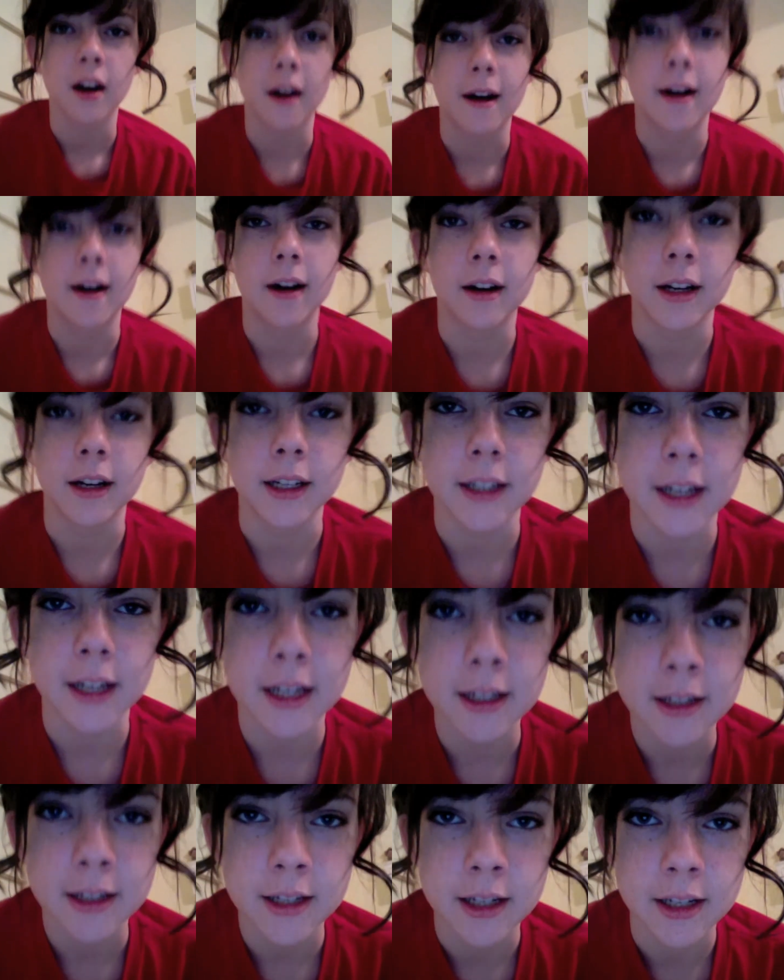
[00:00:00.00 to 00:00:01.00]
I
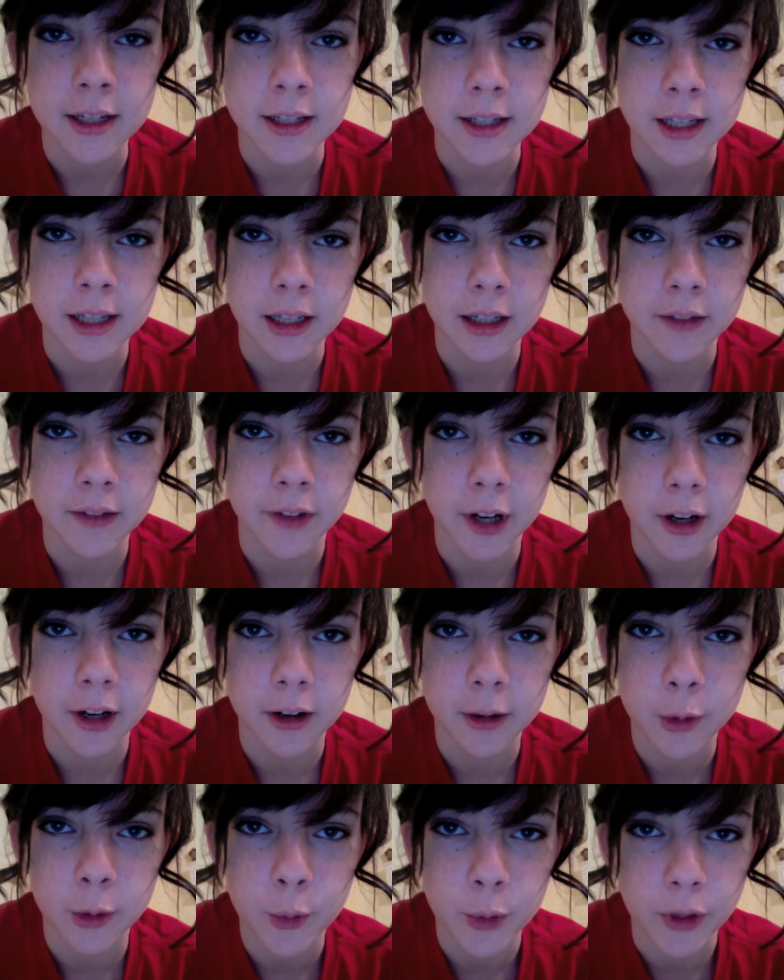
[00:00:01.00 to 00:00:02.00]
ate his liver
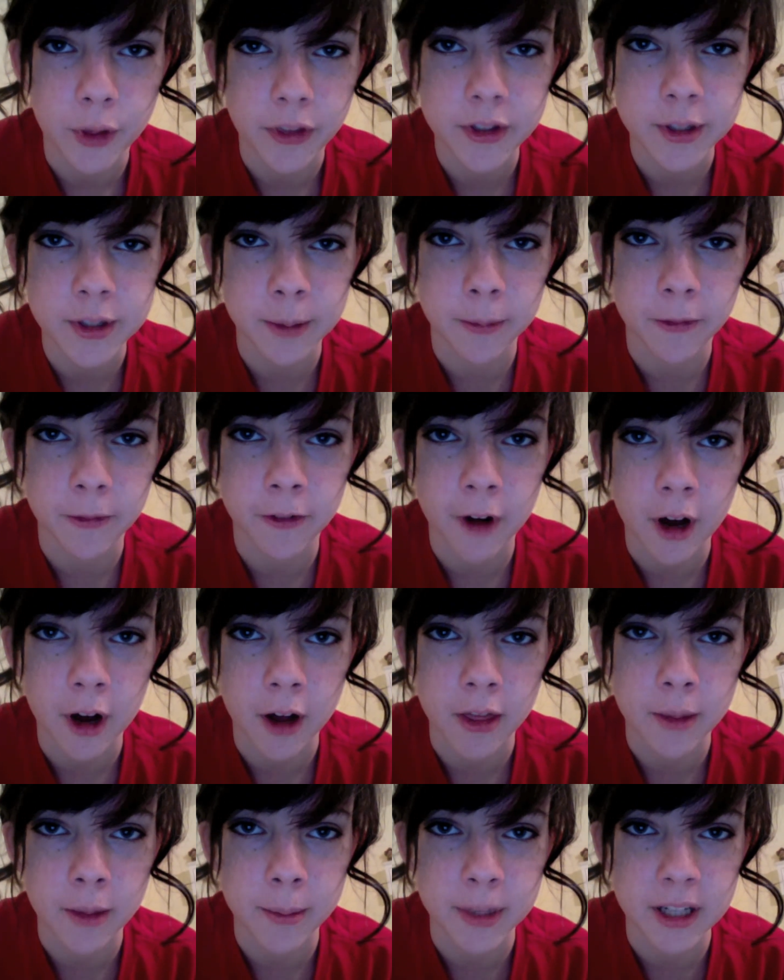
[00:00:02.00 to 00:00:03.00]
with some
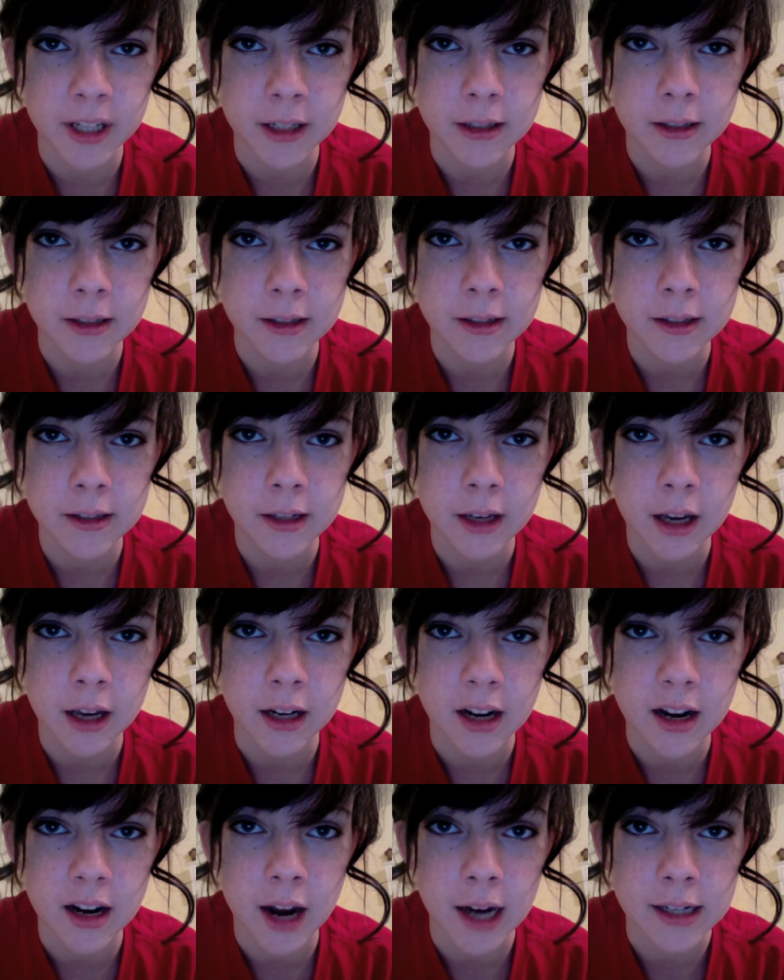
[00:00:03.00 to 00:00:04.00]
fava beans and
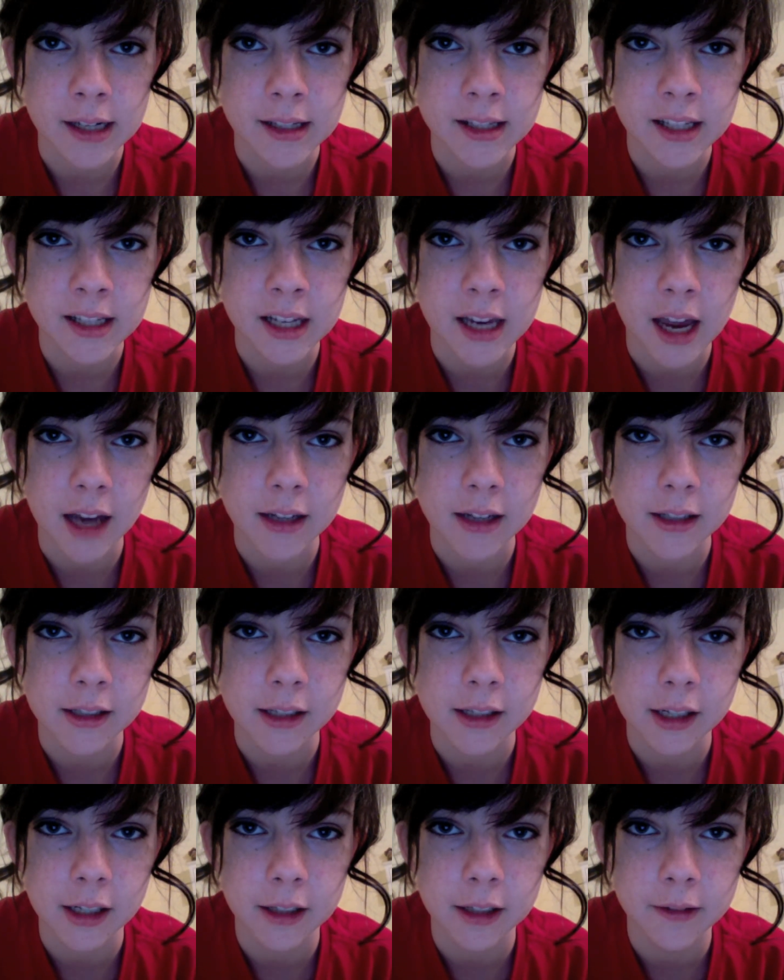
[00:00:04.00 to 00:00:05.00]
a nice
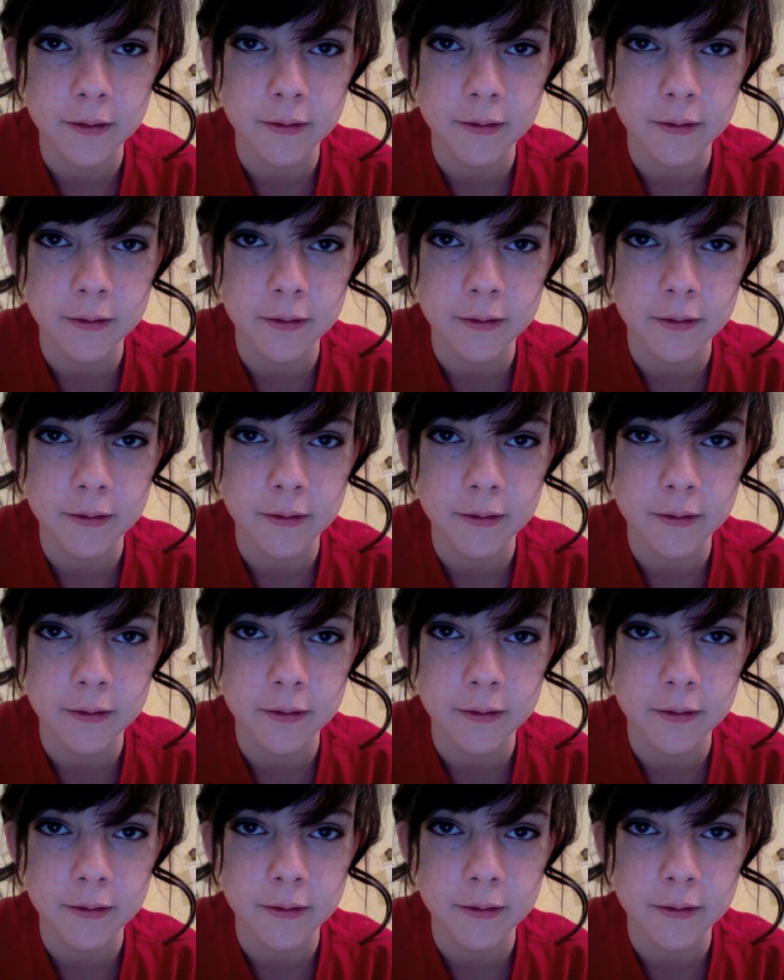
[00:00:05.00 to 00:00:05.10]
Chianti.